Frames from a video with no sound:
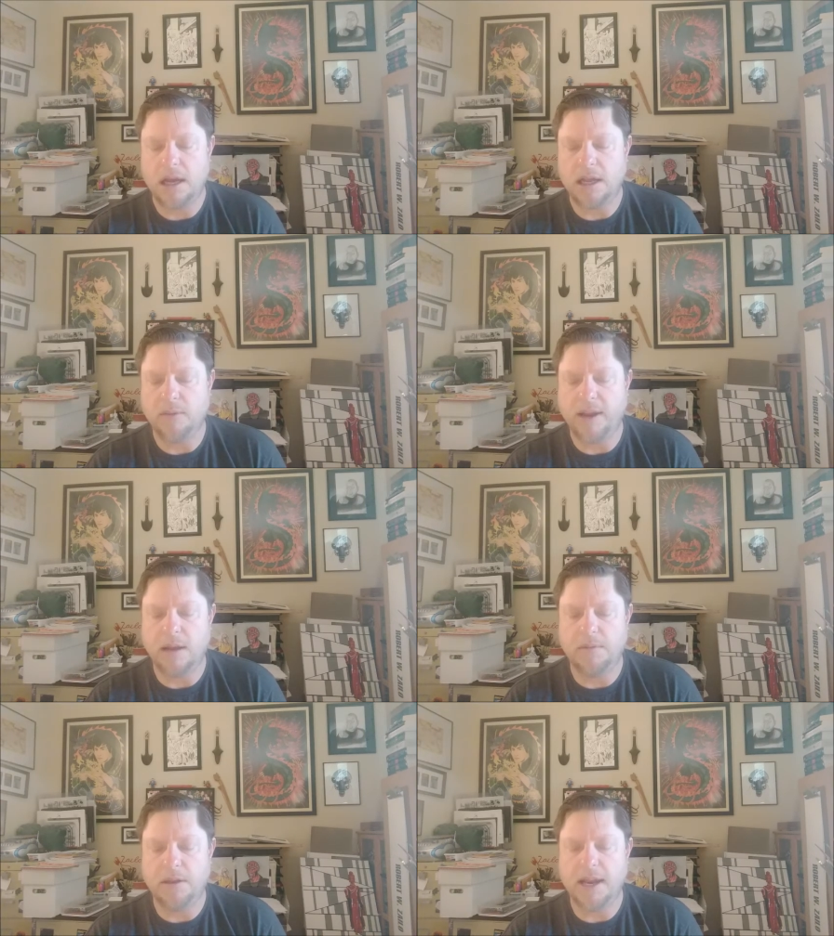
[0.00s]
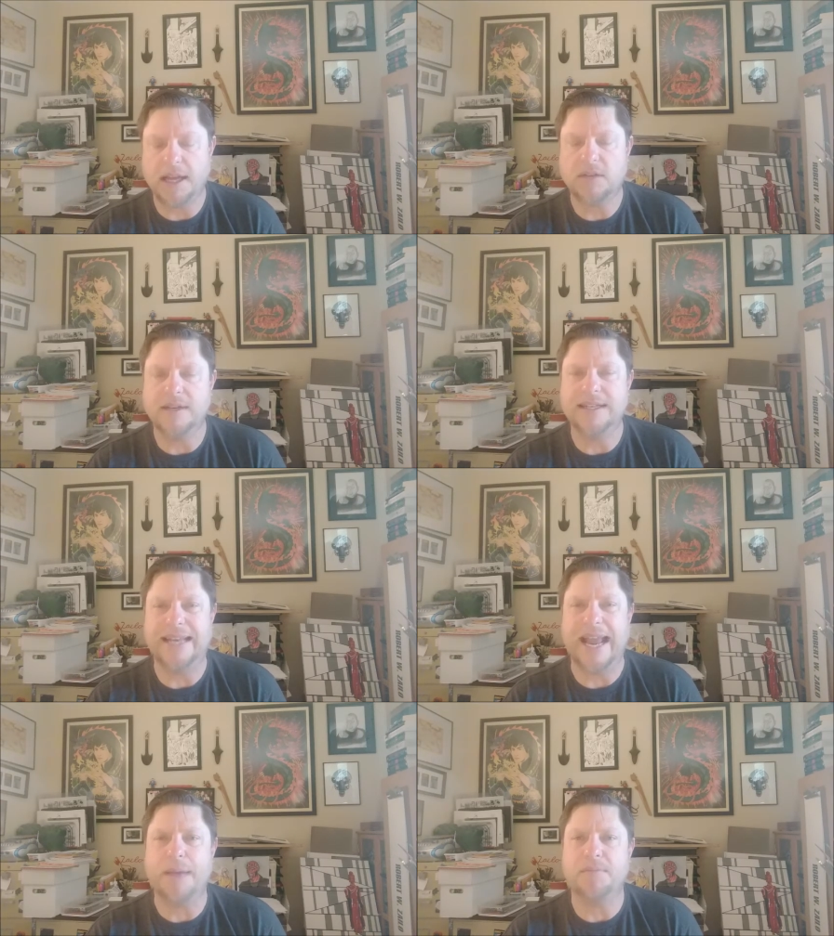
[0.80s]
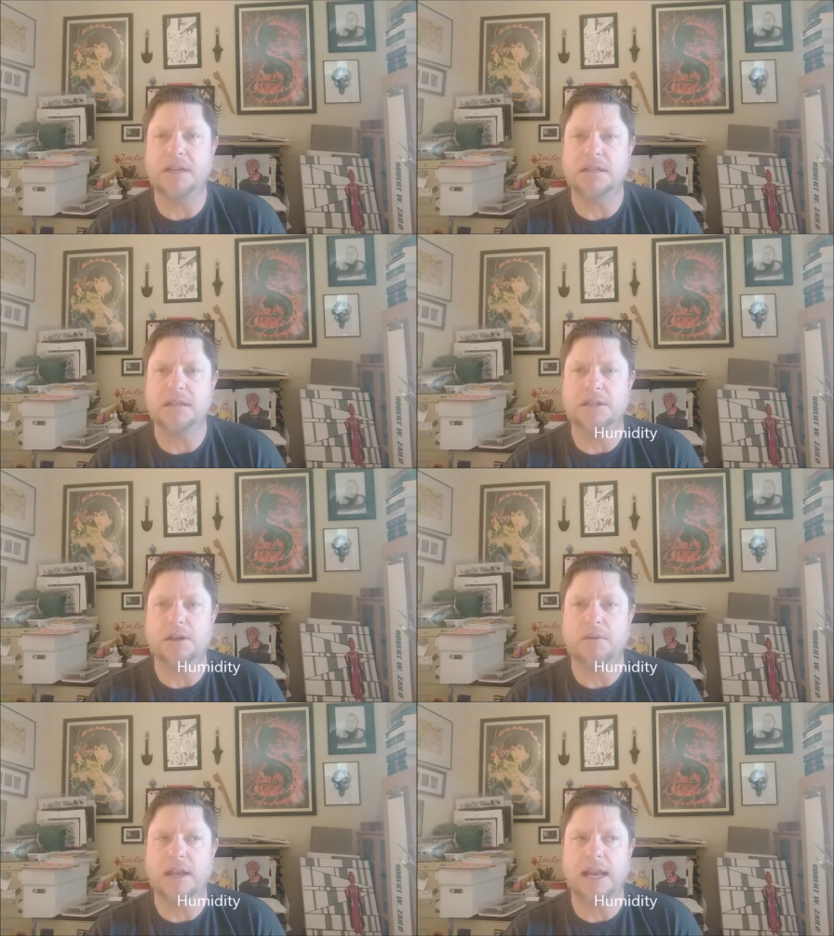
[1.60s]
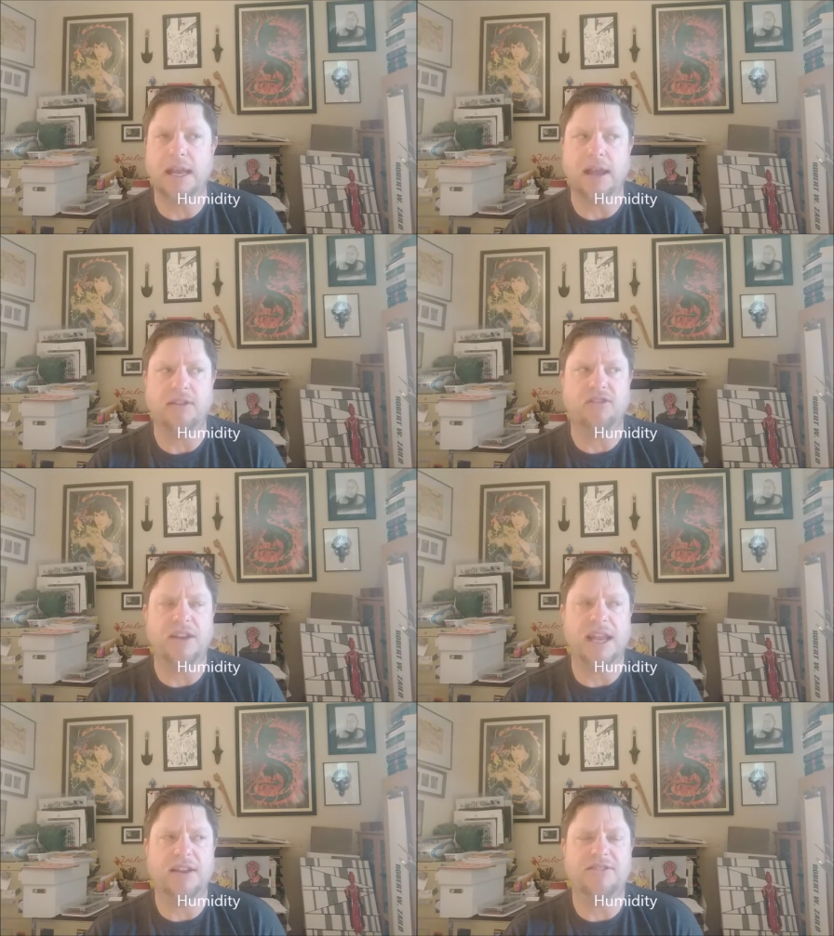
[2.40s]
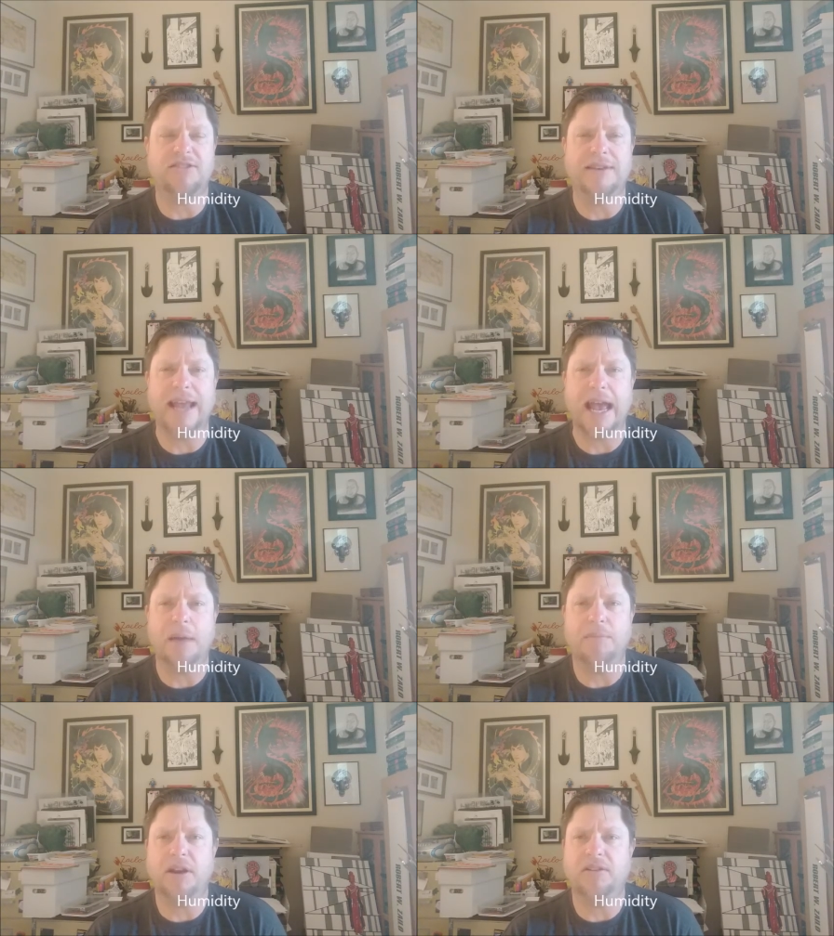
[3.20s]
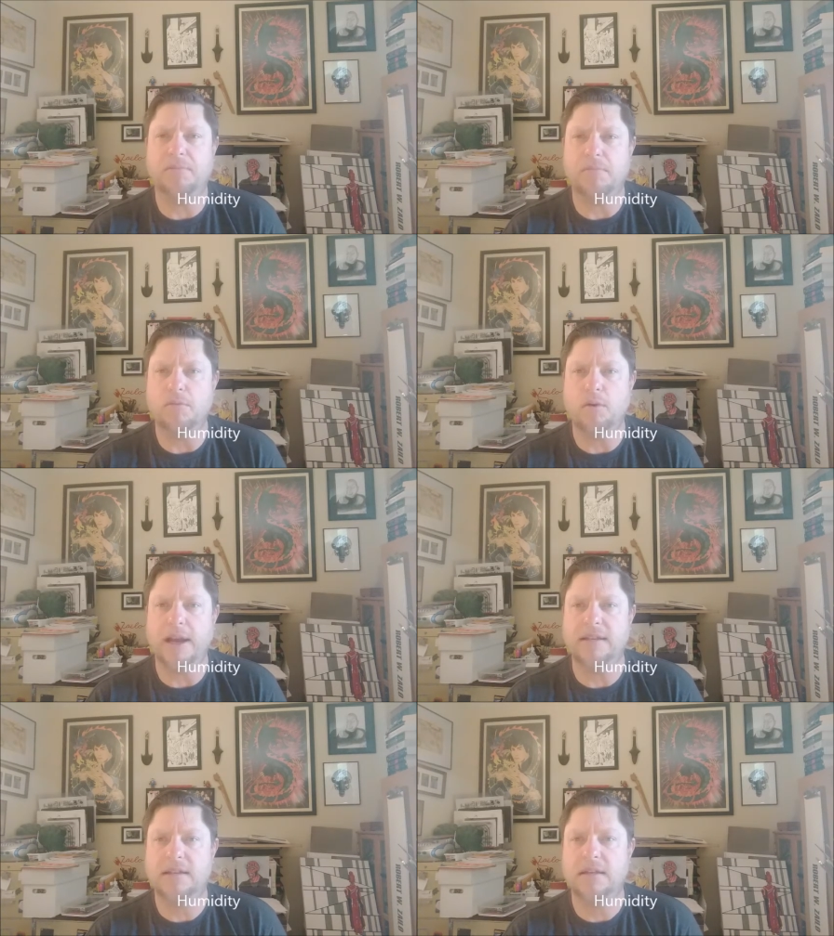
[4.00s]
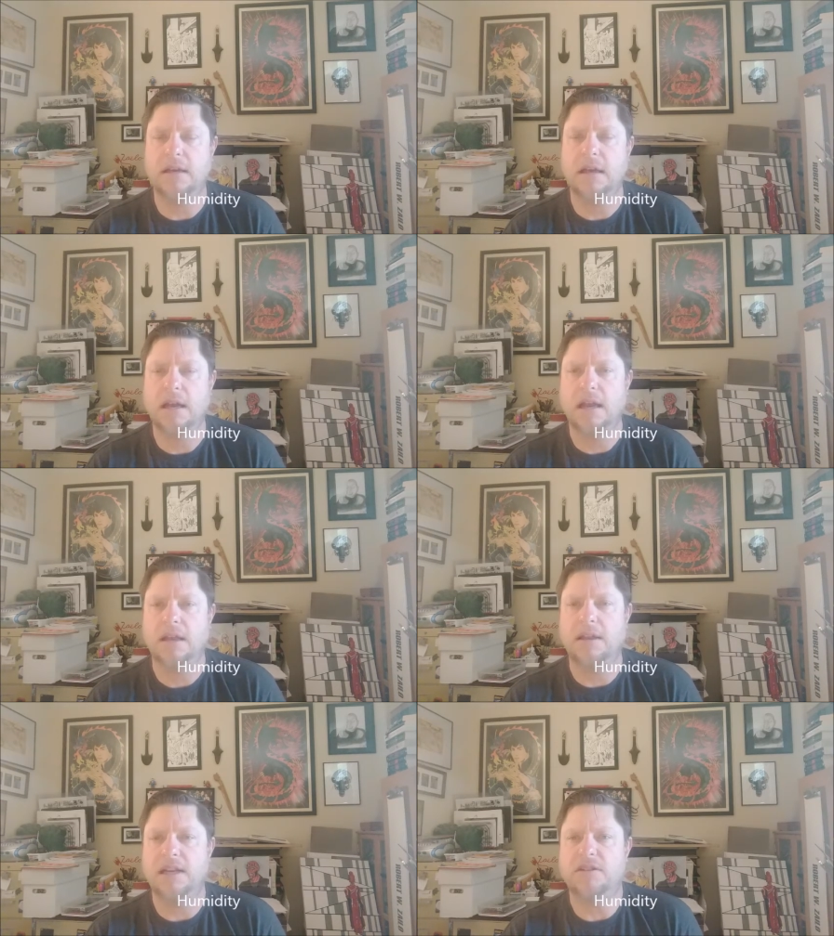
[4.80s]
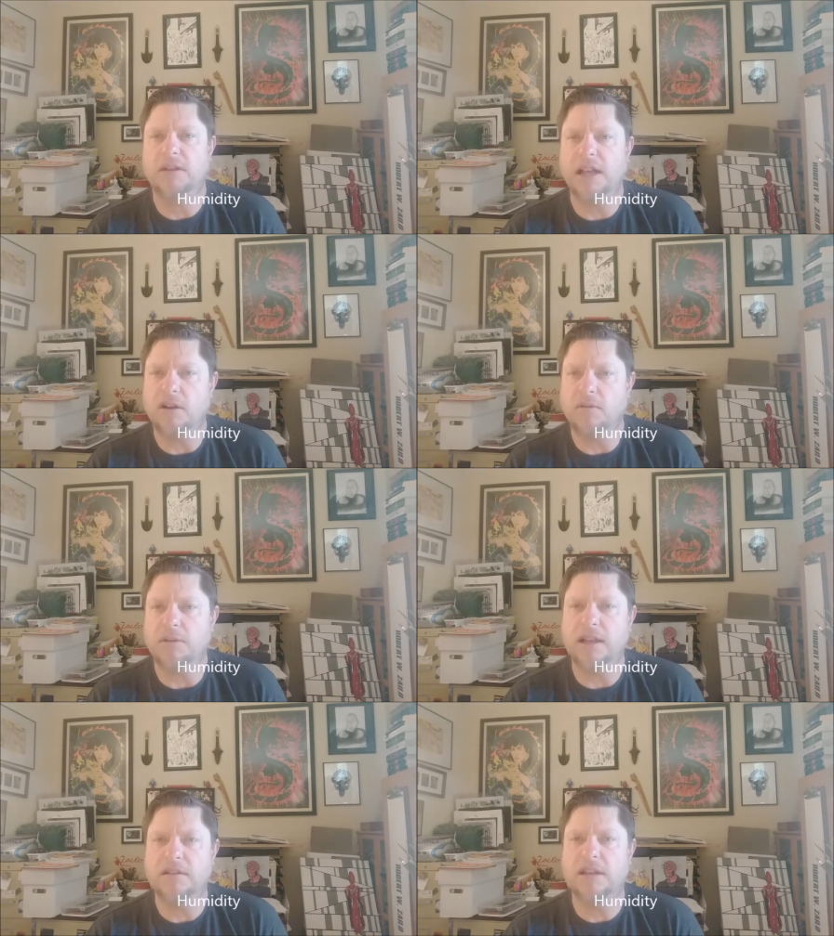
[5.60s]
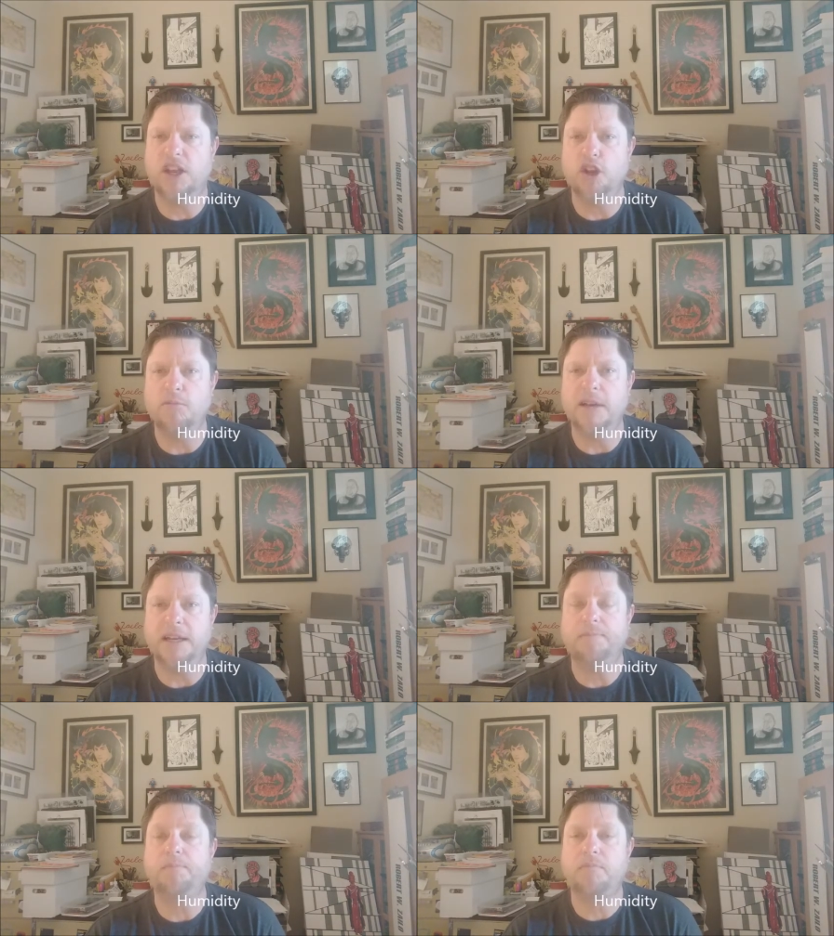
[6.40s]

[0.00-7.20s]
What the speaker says: Then we come to the next one, dampness, to show that a scene is damp, that it's moist, that it's humid.